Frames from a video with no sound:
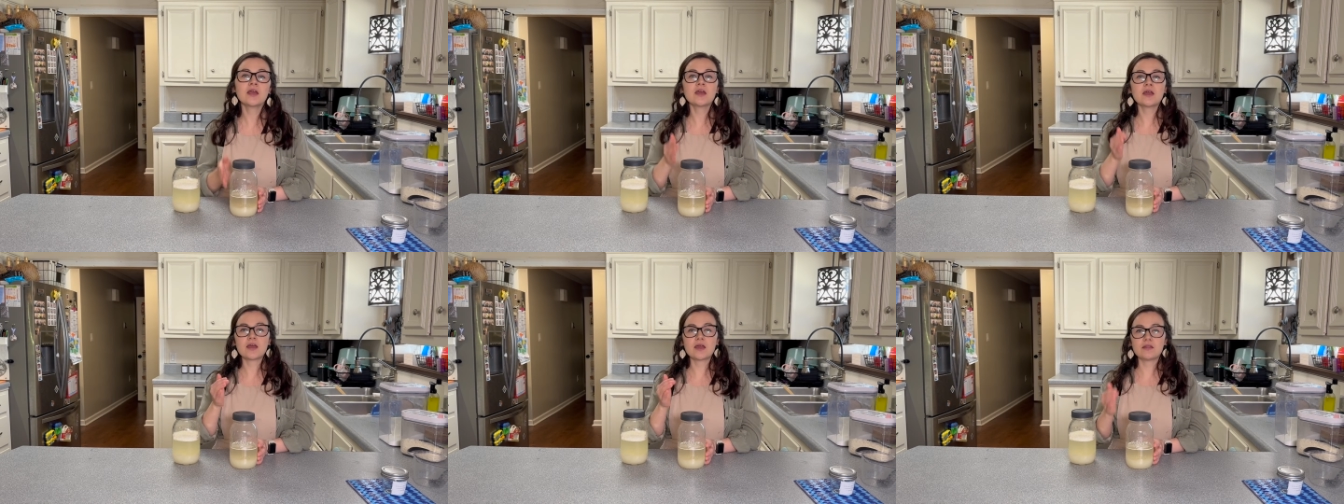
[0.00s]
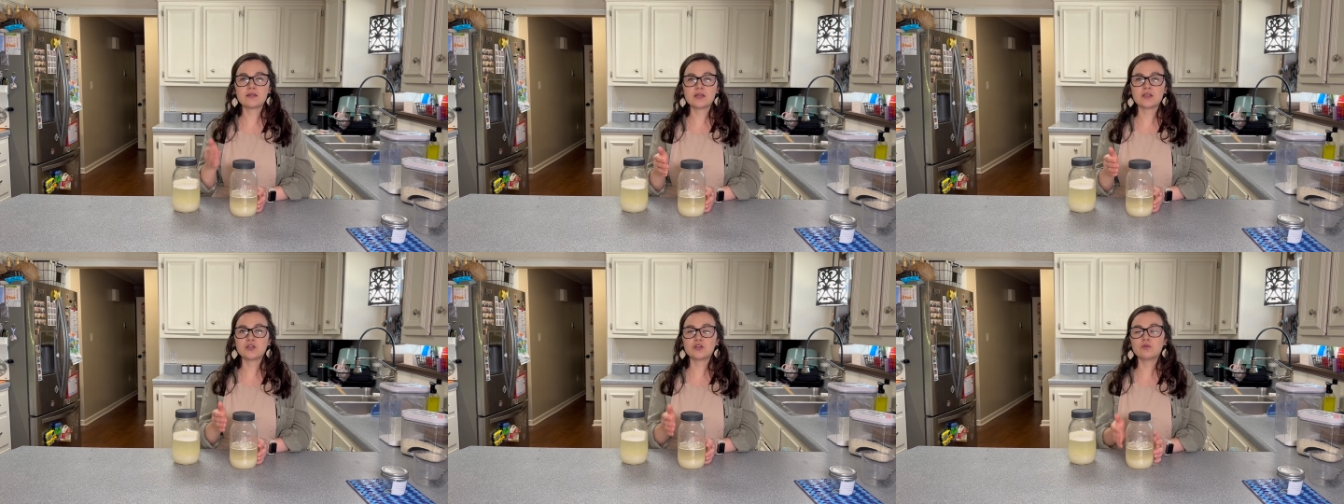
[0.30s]
and
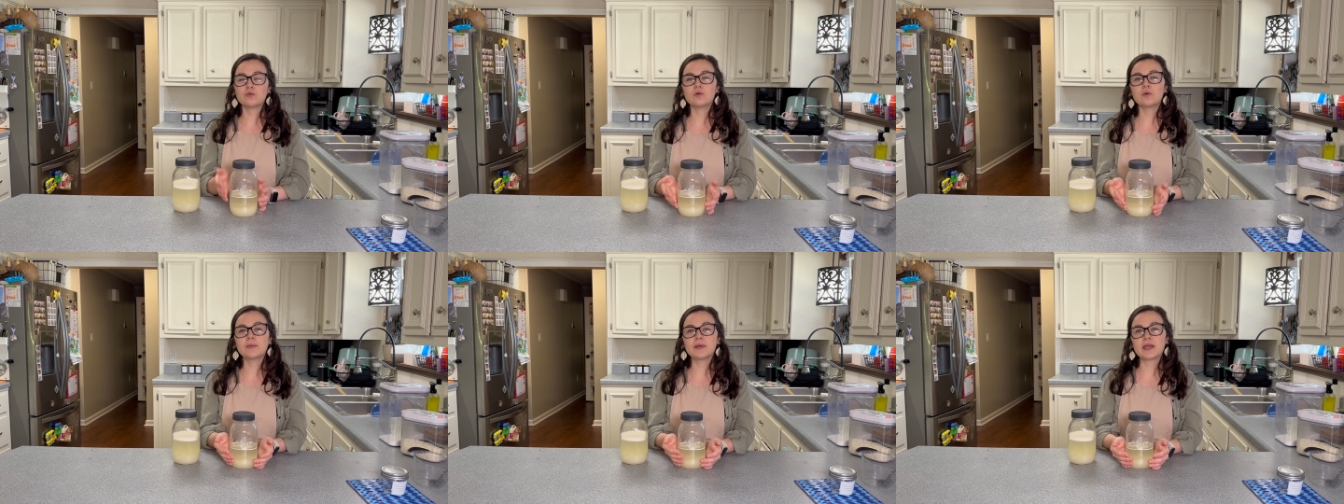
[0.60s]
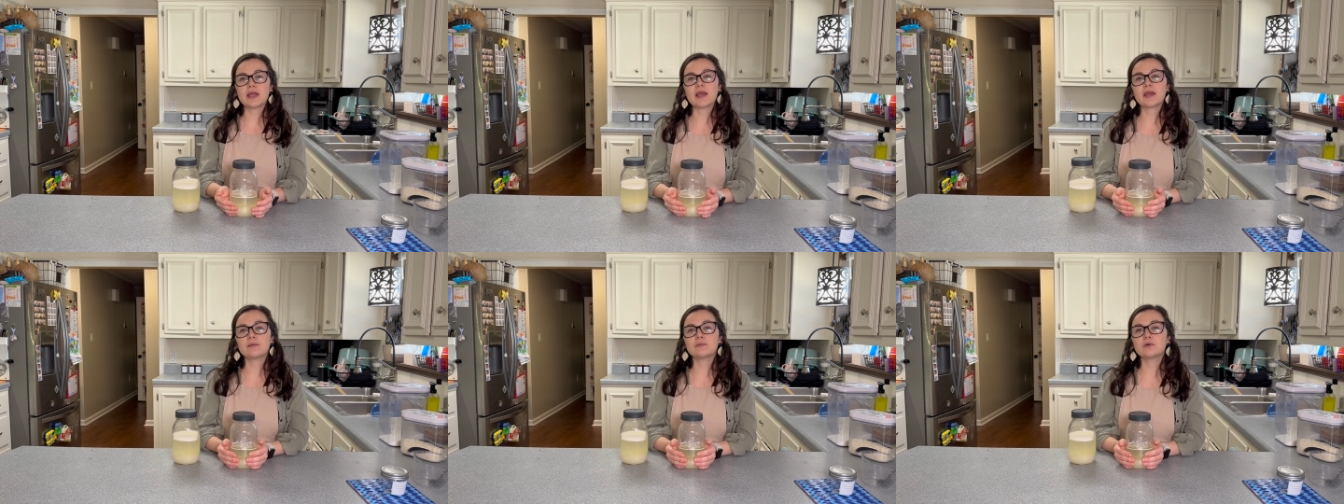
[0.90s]
then you will be
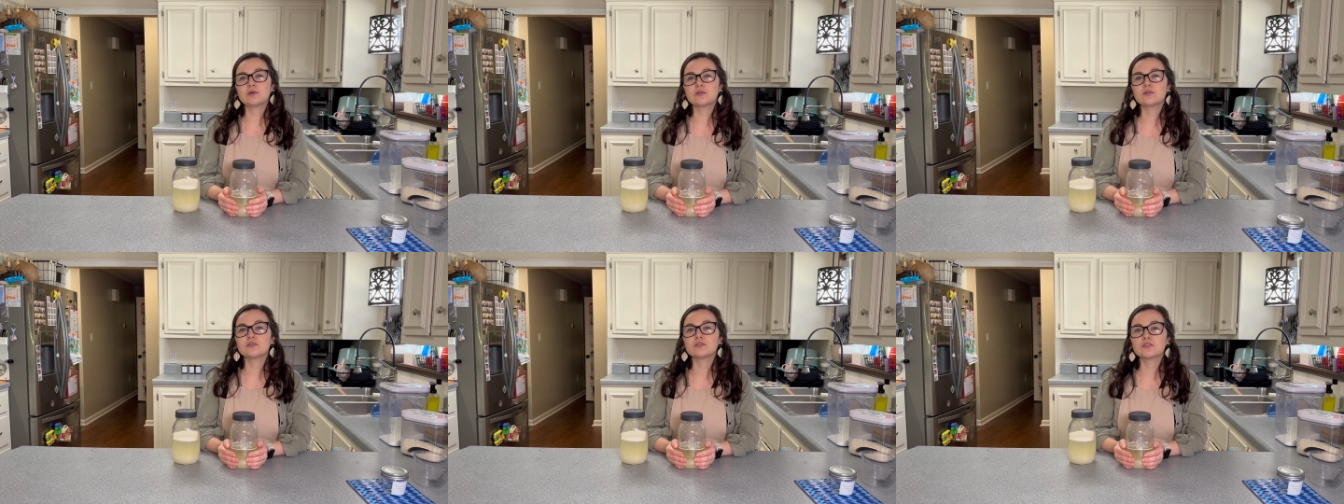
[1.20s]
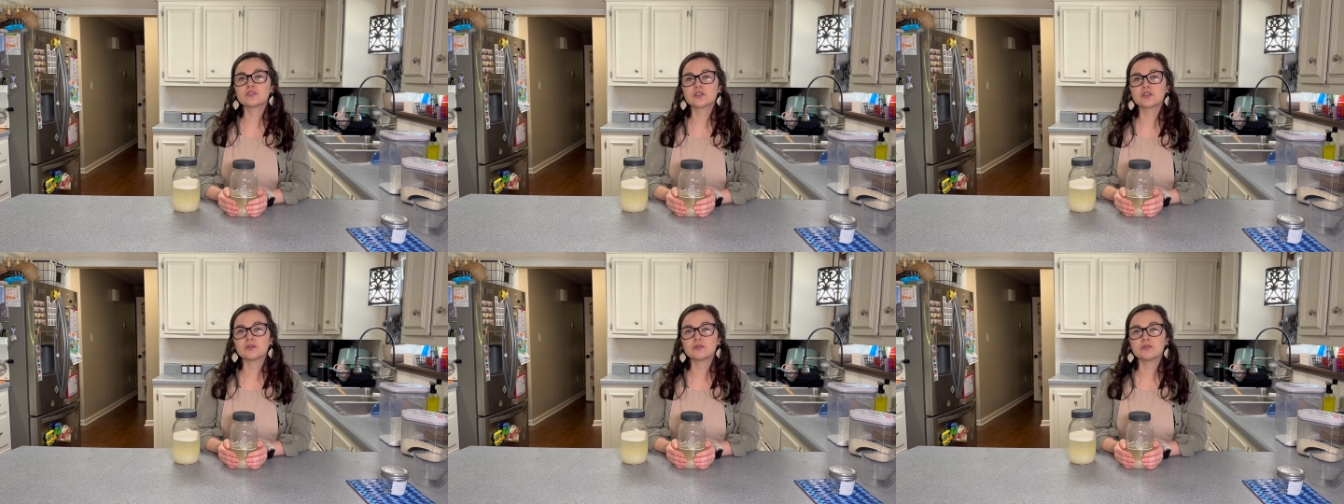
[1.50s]
able
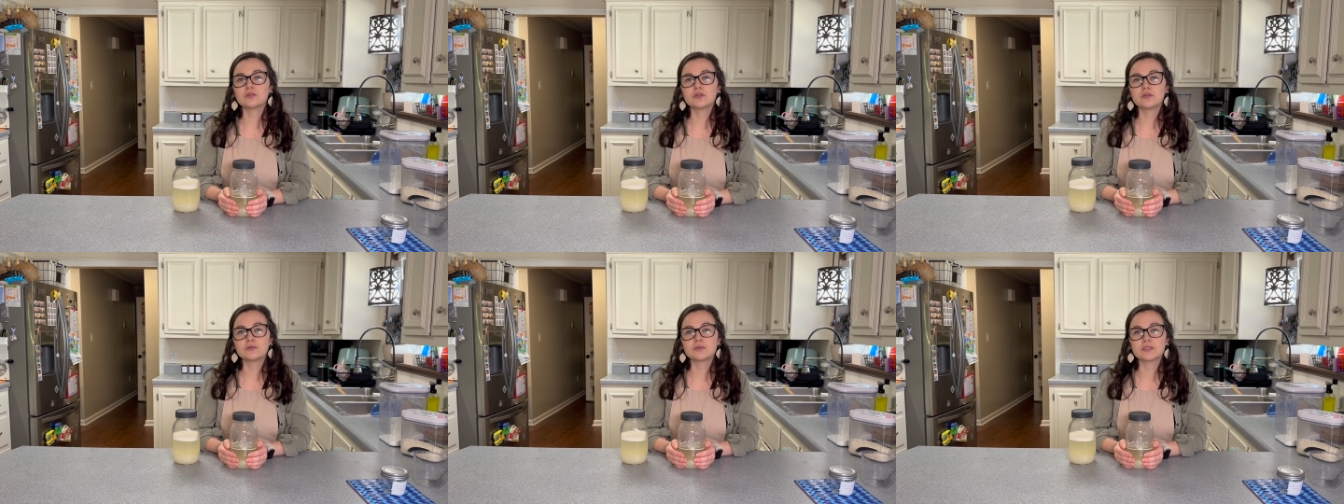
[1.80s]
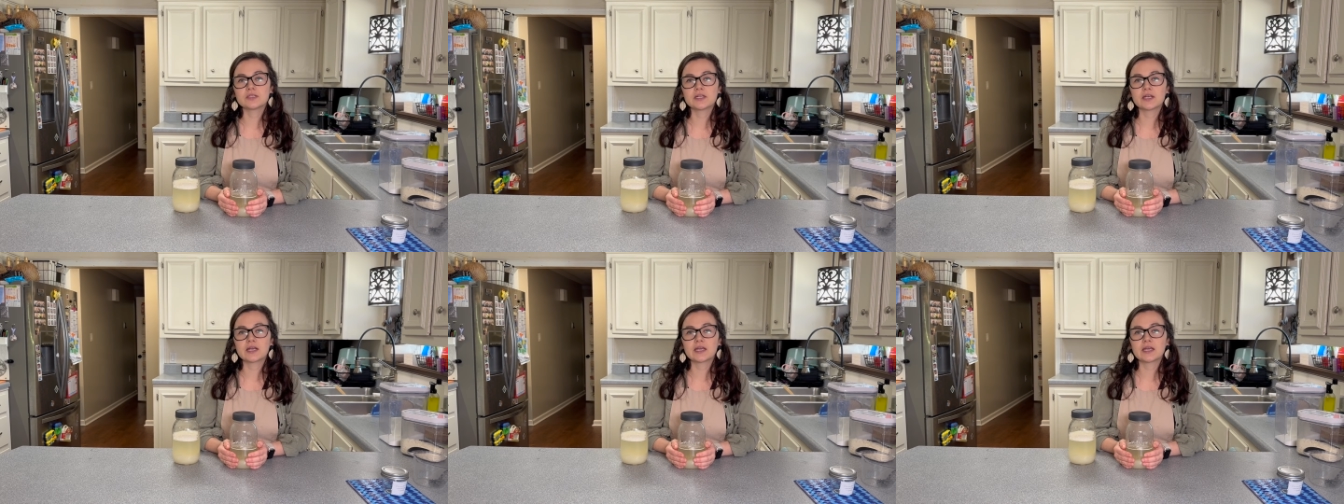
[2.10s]
to use it